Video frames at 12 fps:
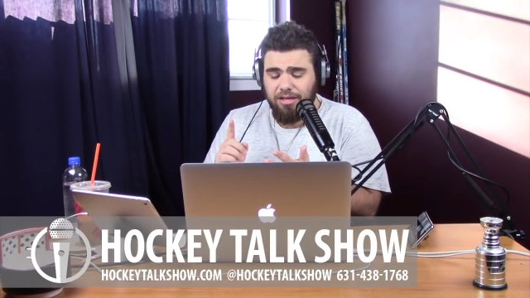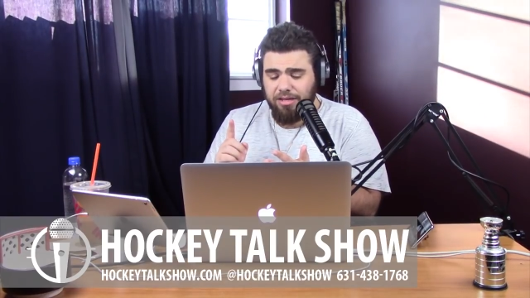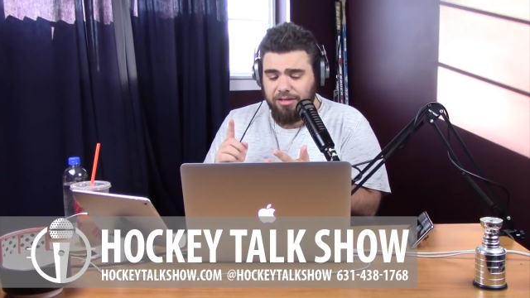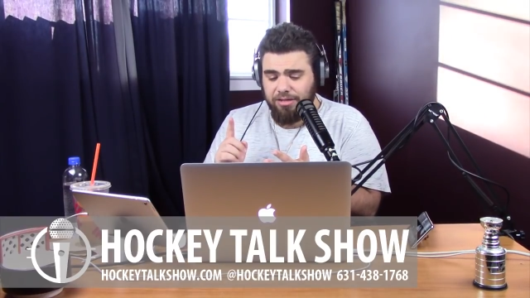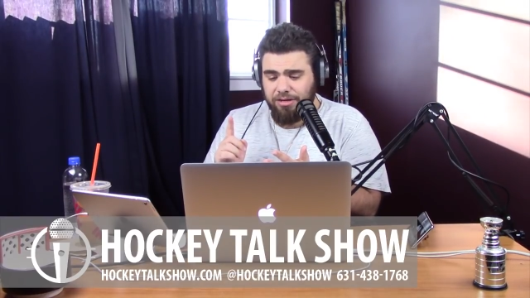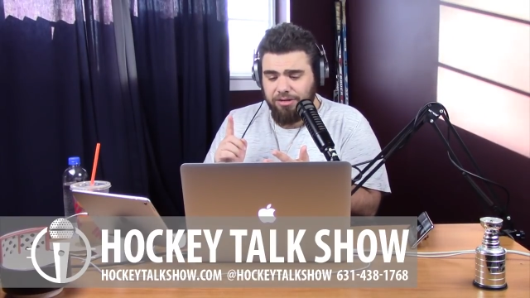
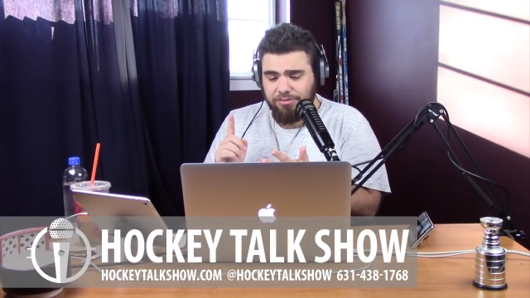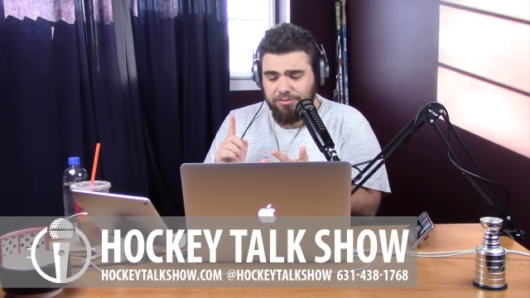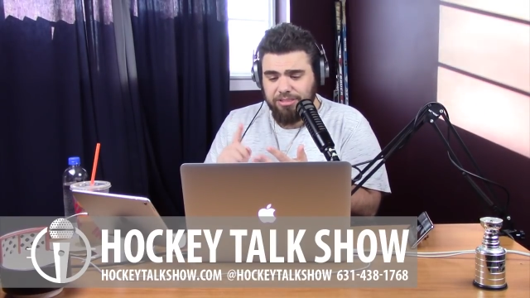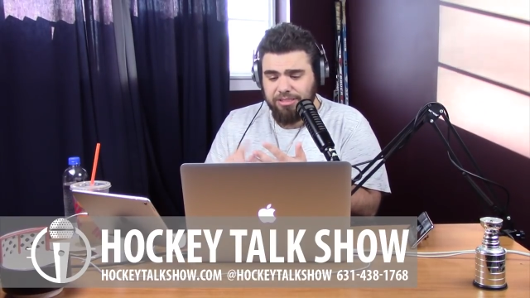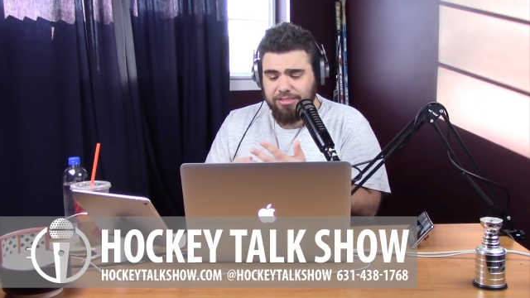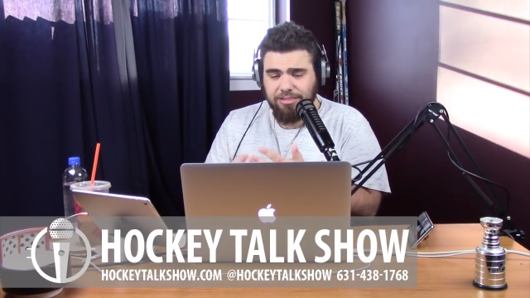That line
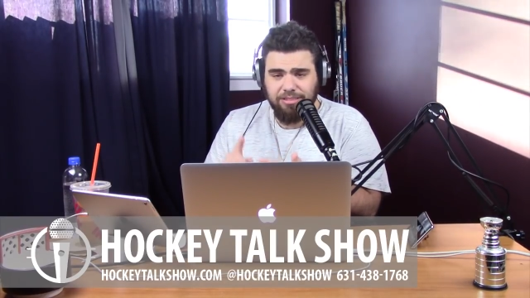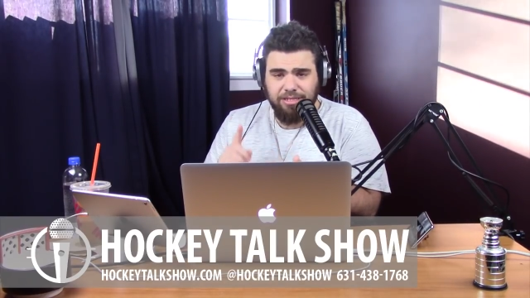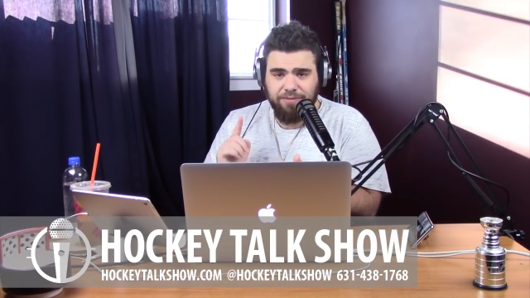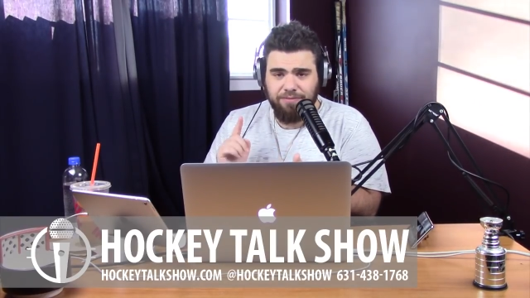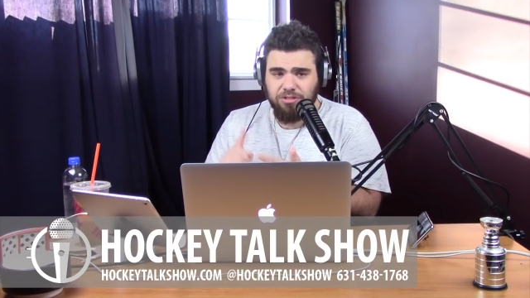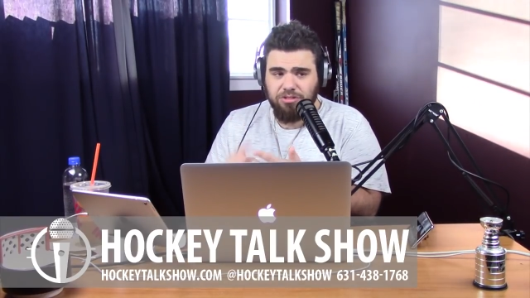has been
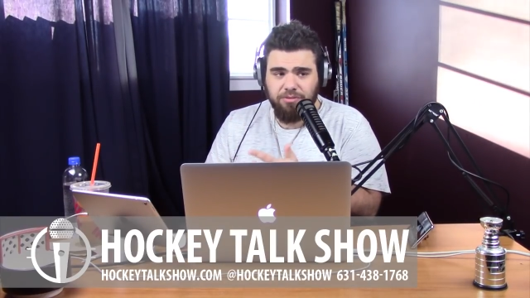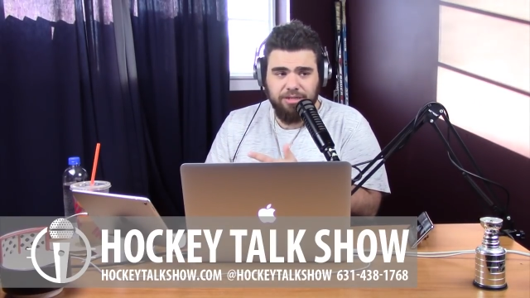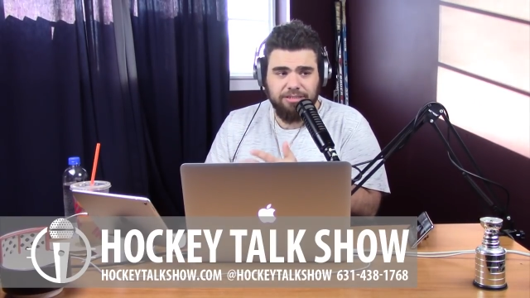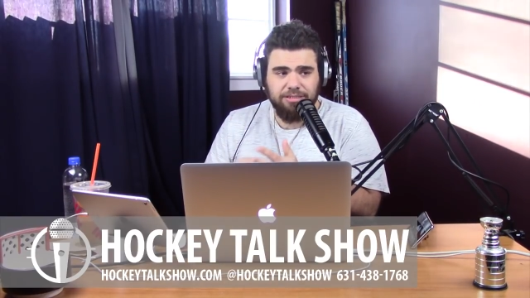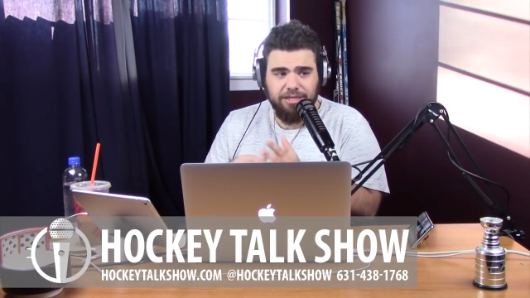really good.